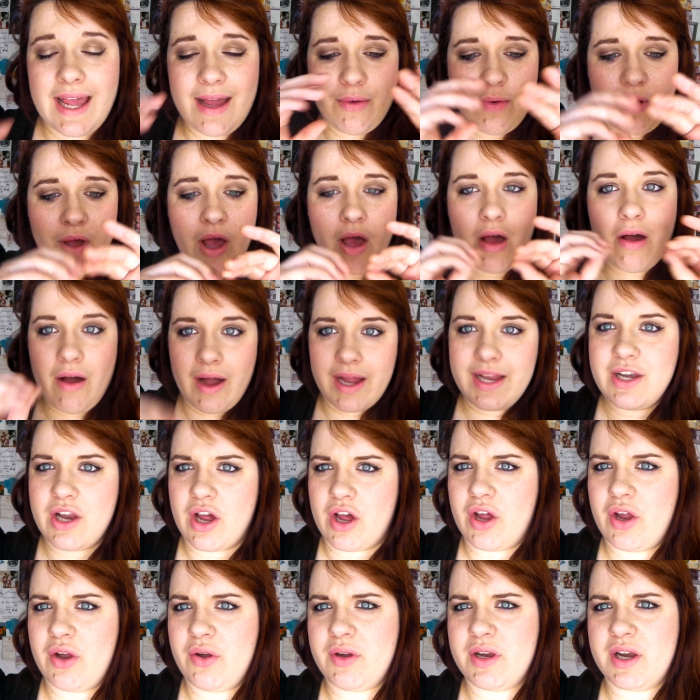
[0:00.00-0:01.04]
Now, I
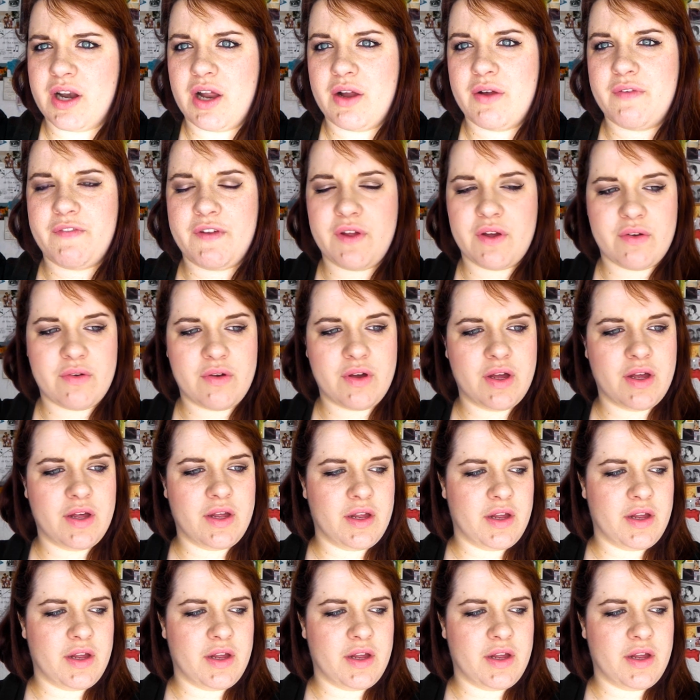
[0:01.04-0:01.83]
know, you know, if you're